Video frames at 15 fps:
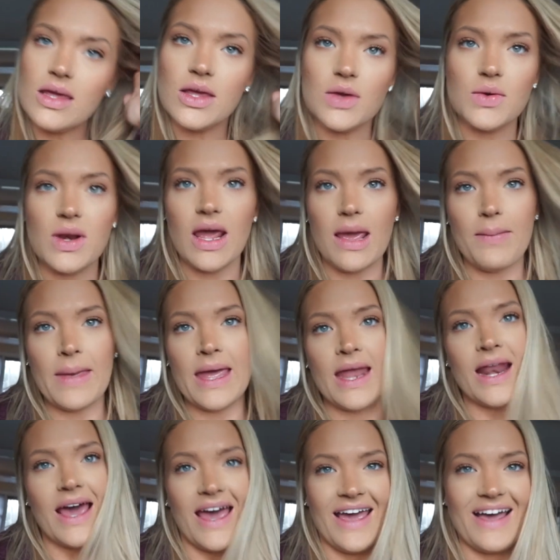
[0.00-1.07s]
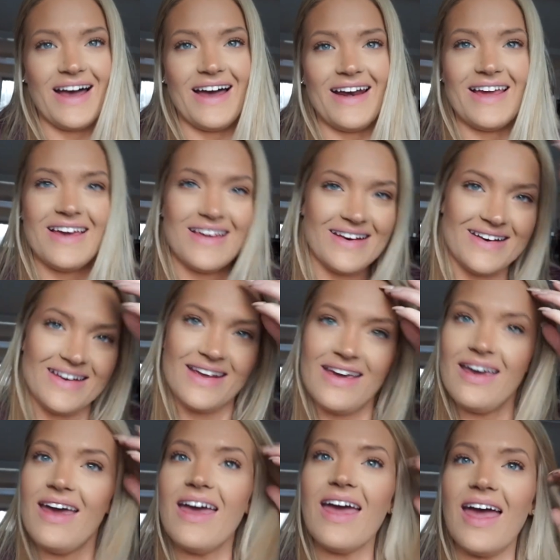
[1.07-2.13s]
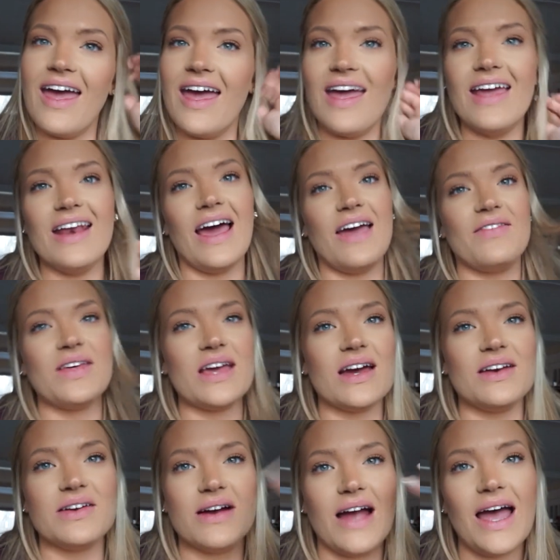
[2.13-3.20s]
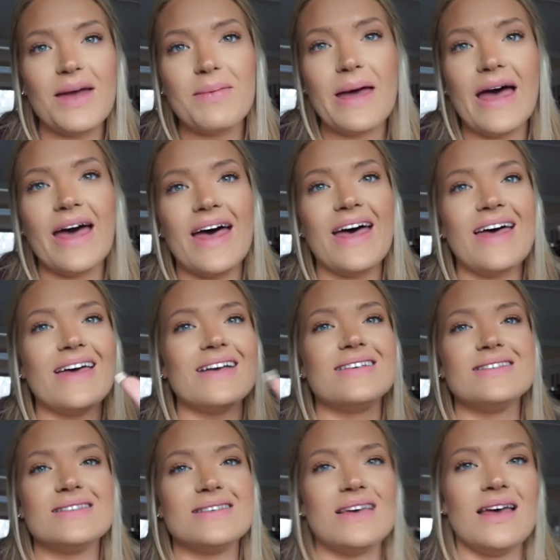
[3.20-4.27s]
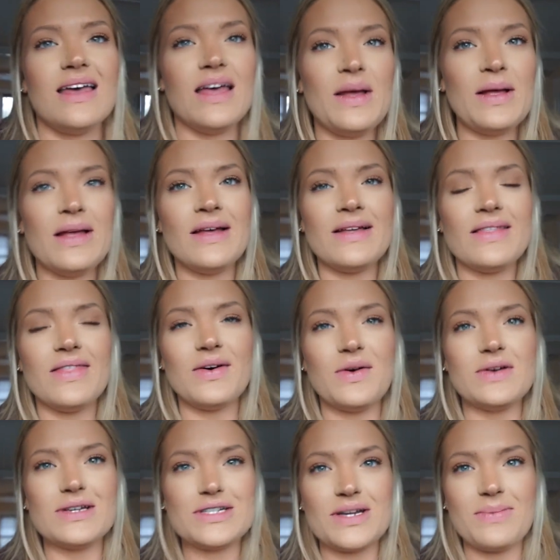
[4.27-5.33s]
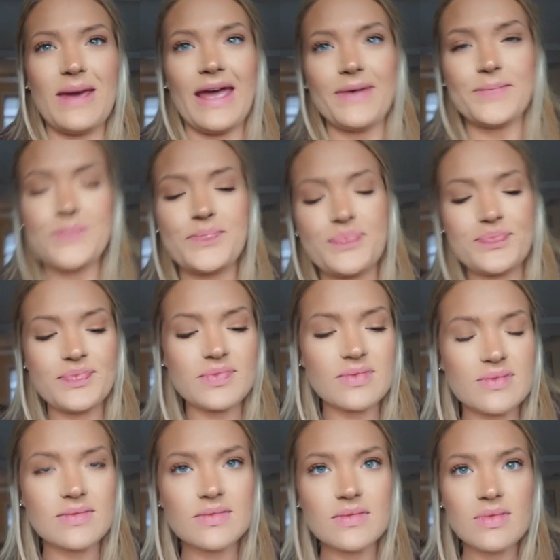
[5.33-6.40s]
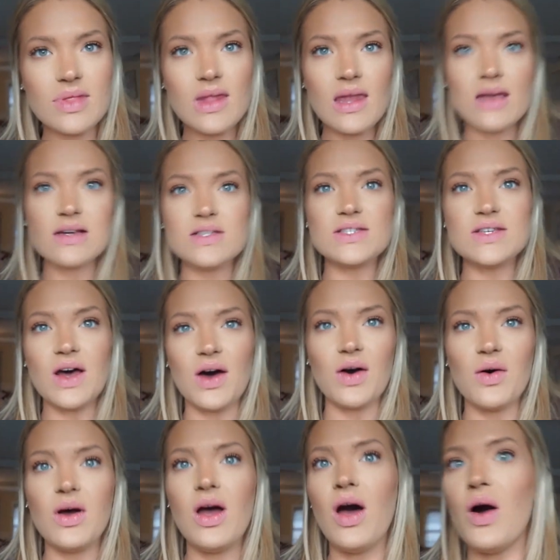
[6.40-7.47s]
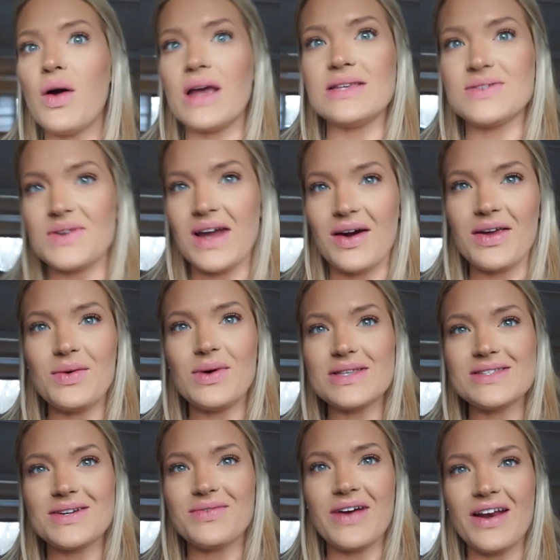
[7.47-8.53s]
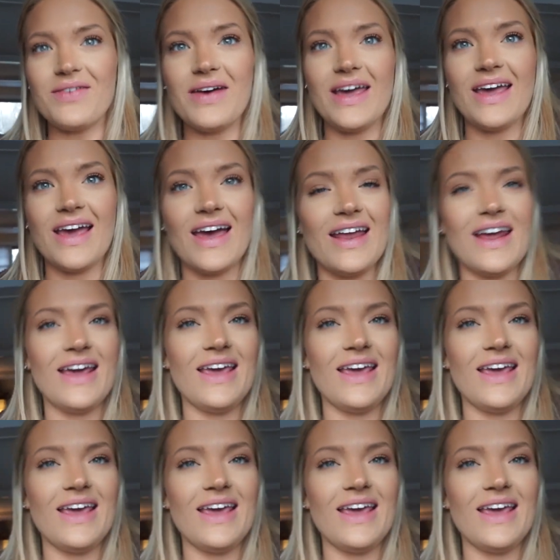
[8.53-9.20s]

you name it, I got it. And I have like under eye bags, the whole shebang. So, okay, so now he wants to run away again.